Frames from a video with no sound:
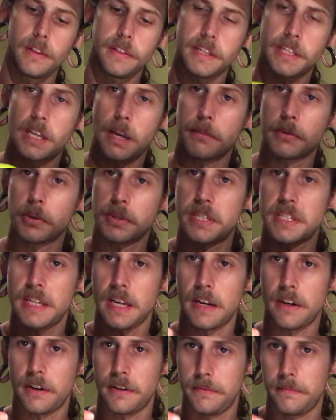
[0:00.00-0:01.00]
This comes with
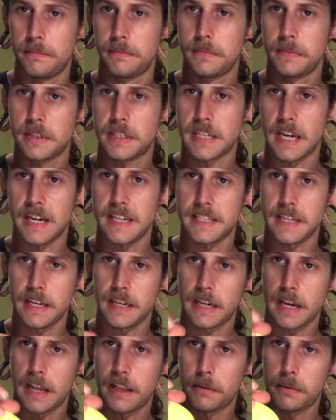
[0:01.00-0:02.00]
standard size
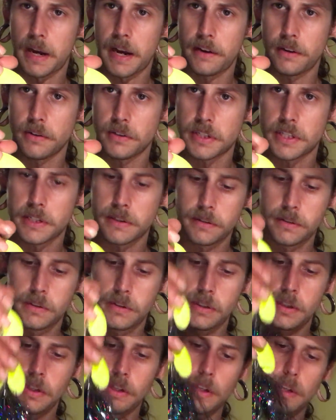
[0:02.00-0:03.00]
8 Colorados,
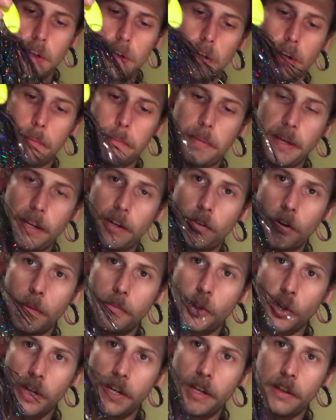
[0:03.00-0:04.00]
big
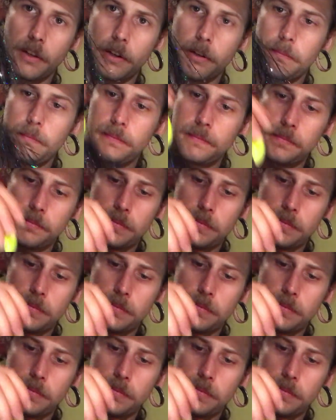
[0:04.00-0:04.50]
grub trailer,